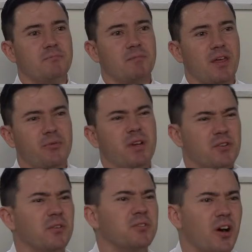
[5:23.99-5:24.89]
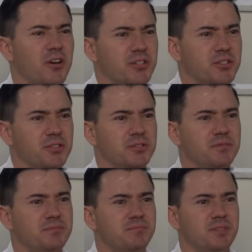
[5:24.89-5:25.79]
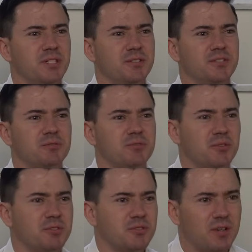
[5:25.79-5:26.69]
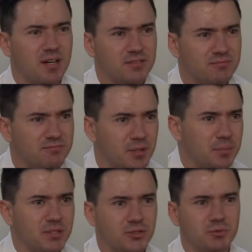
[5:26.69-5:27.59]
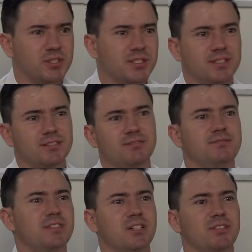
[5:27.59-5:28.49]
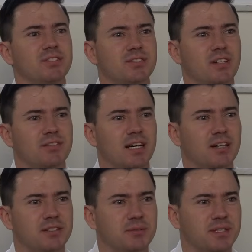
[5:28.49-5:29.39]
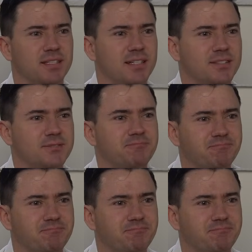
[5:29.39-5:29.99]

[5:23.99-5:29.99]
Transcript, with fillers: My three year old daughter, too, you know, she was always around flipping switches, figuring stuff out, and whatnot.